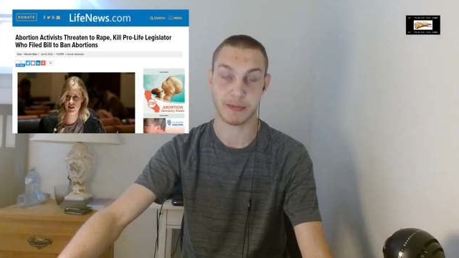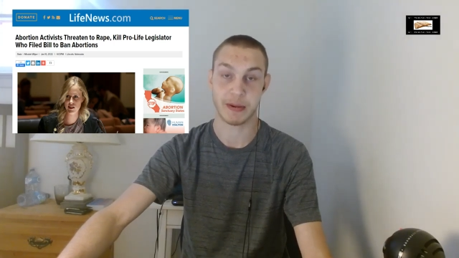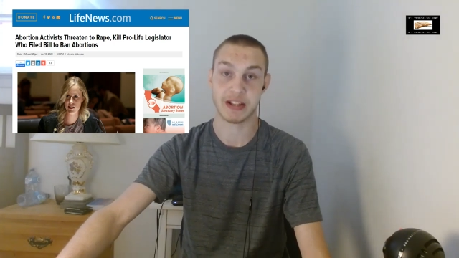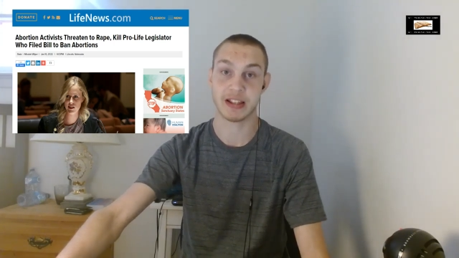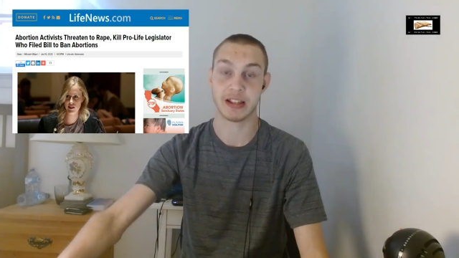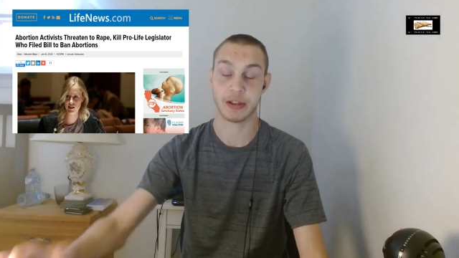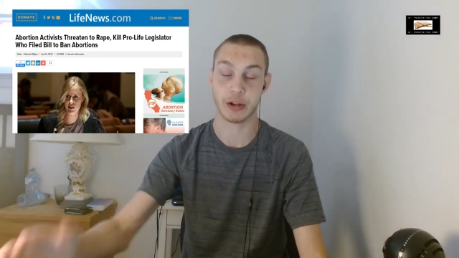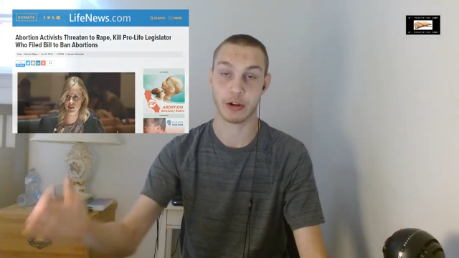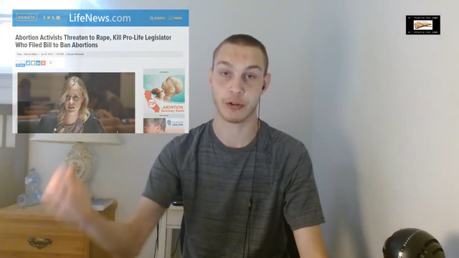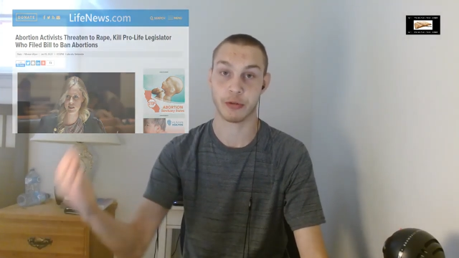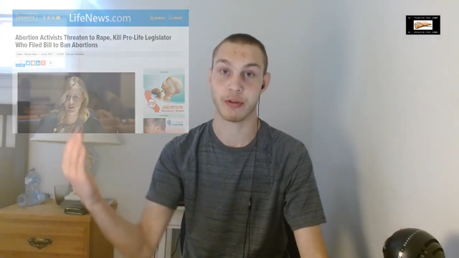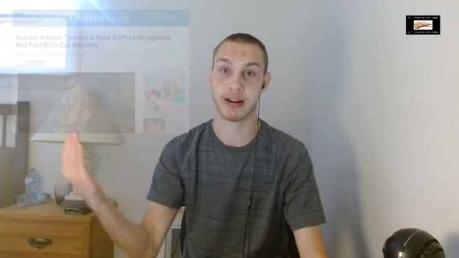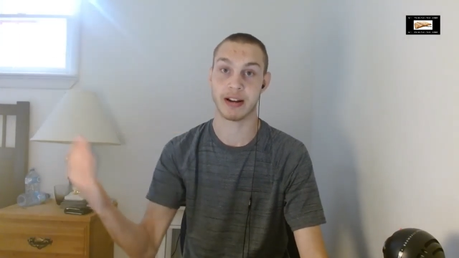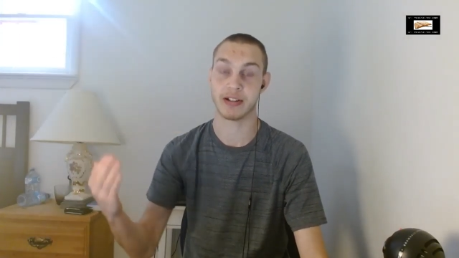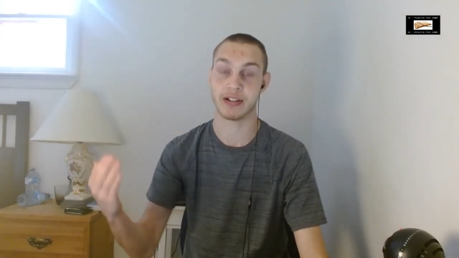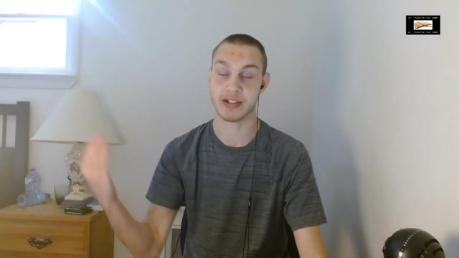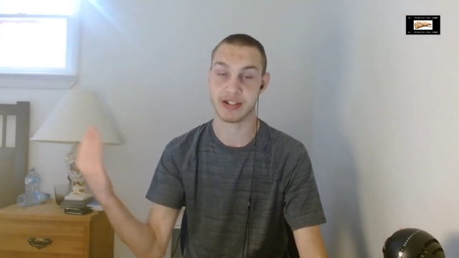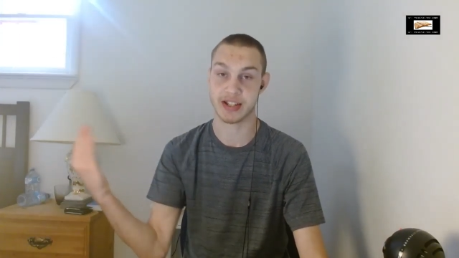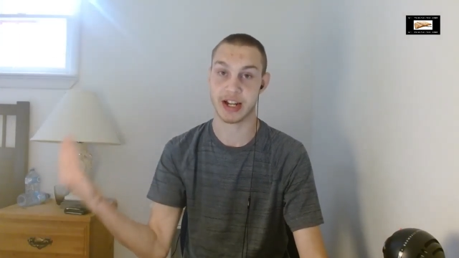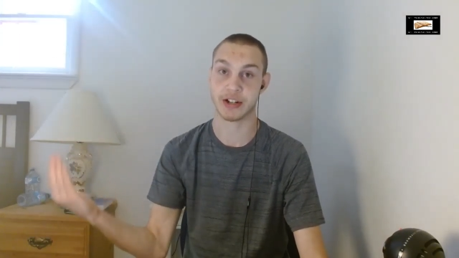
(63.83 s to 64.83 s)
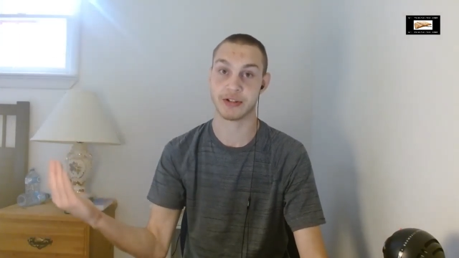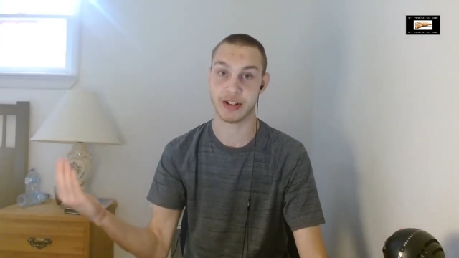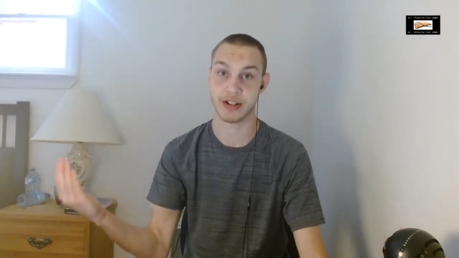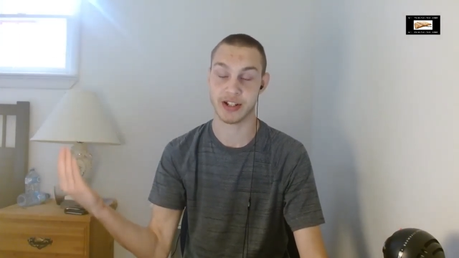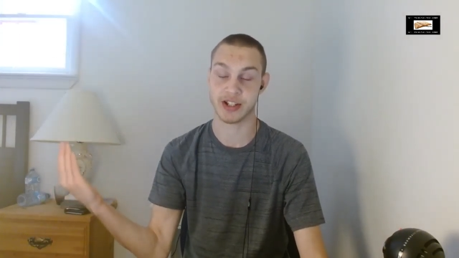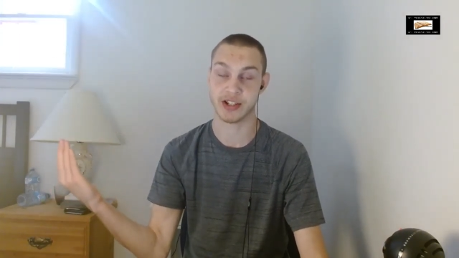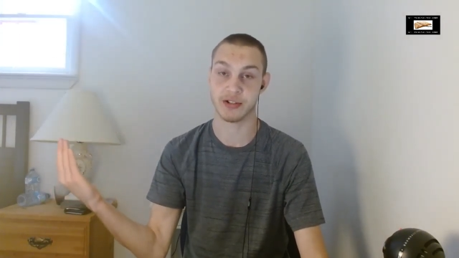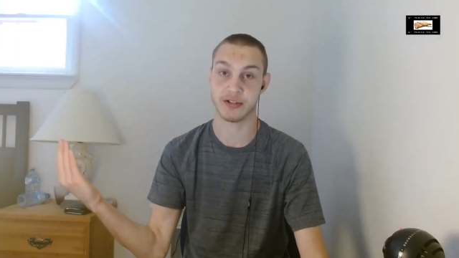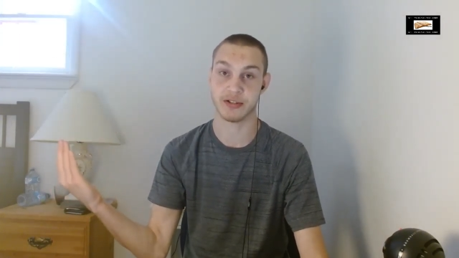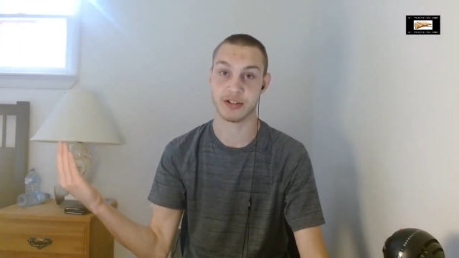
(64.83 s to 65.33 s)
Basically, they were threatening to sexually
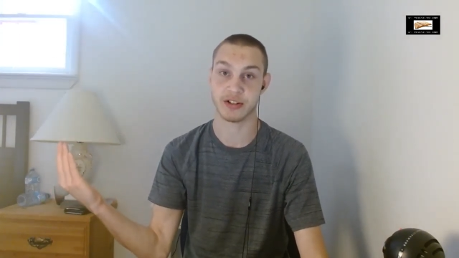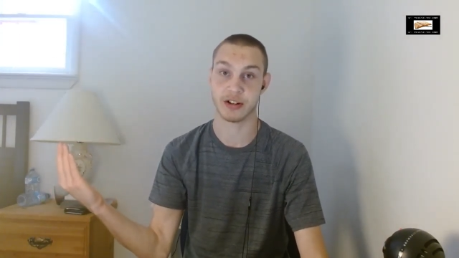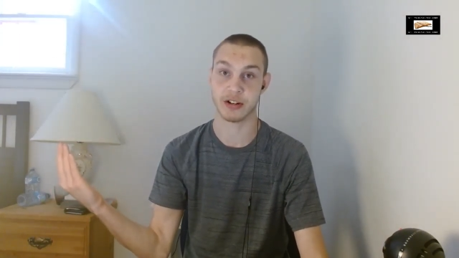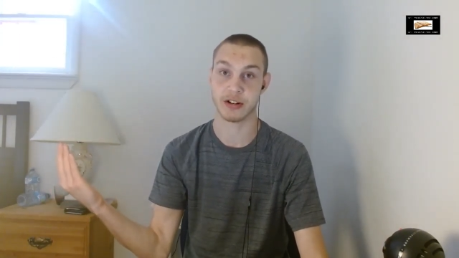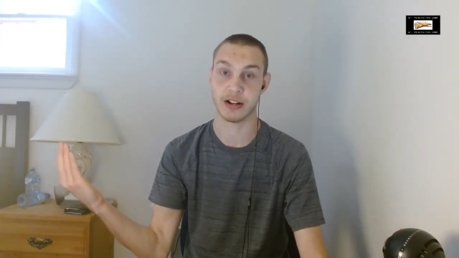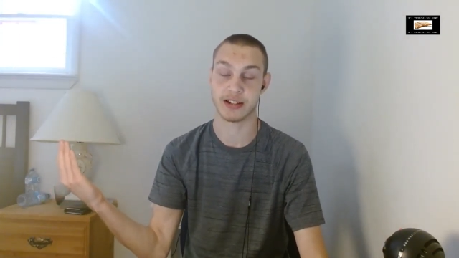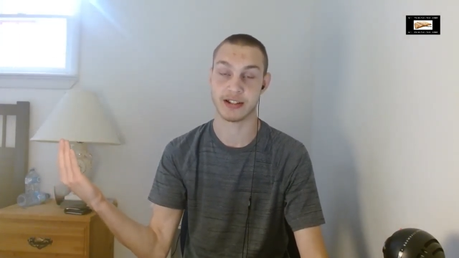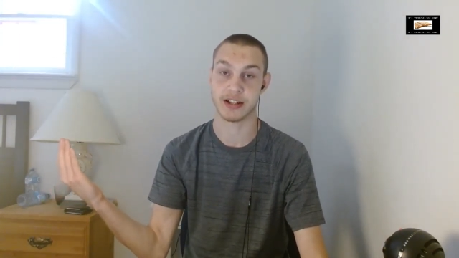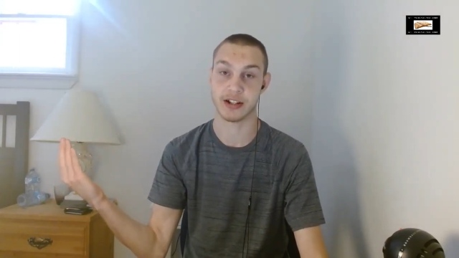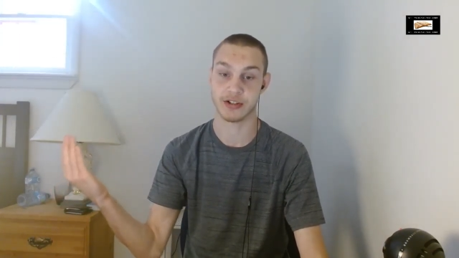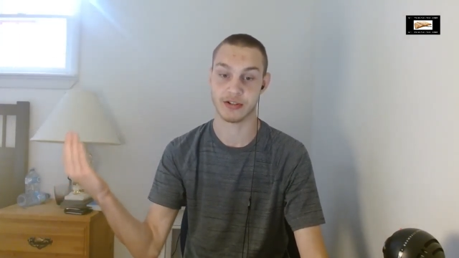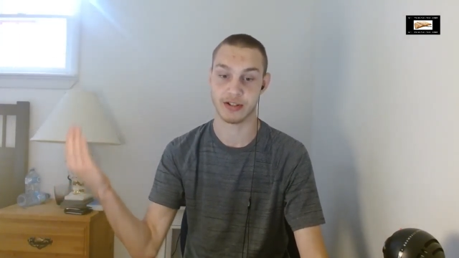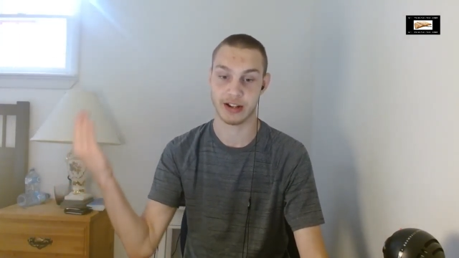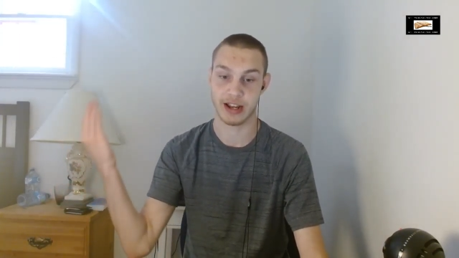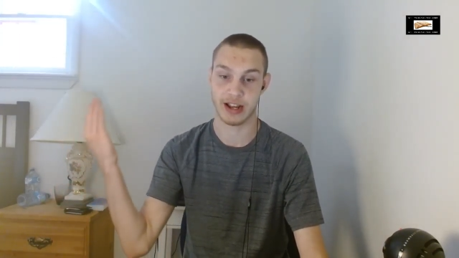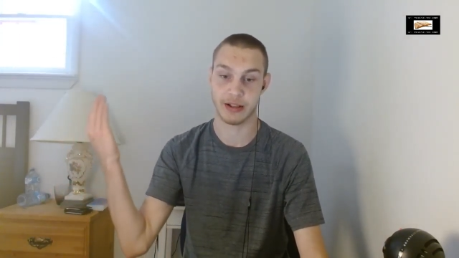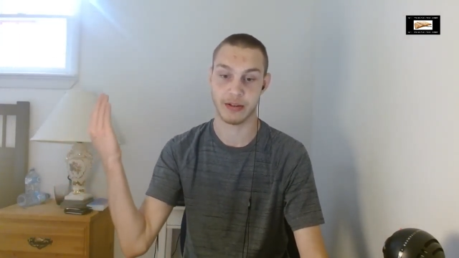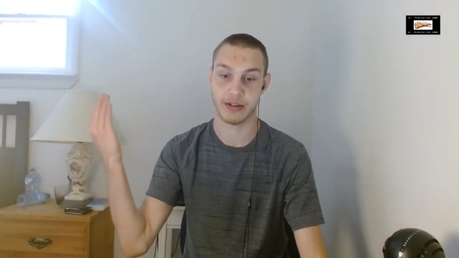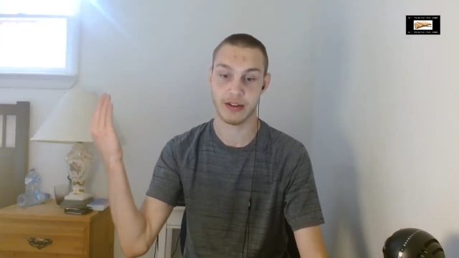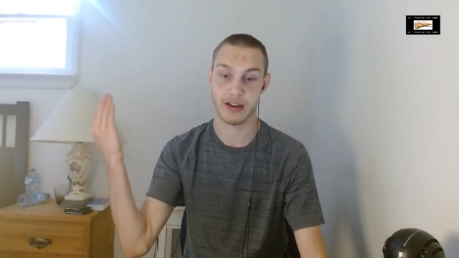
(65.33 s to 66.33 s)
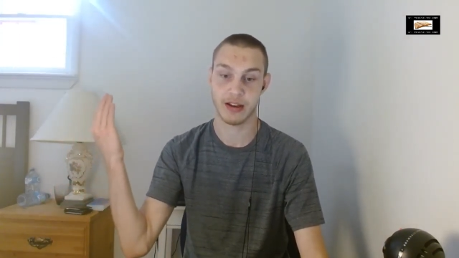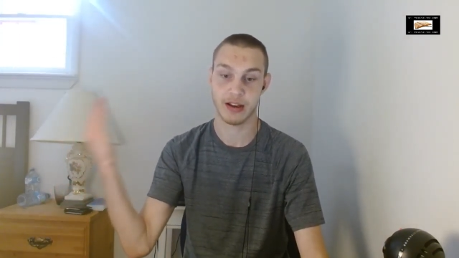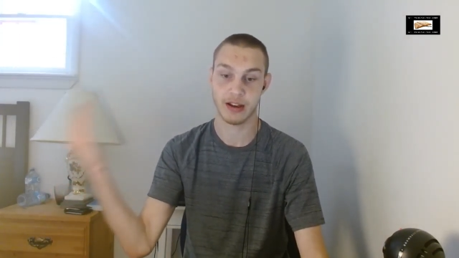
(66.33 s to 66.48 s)
assault her, essentially, and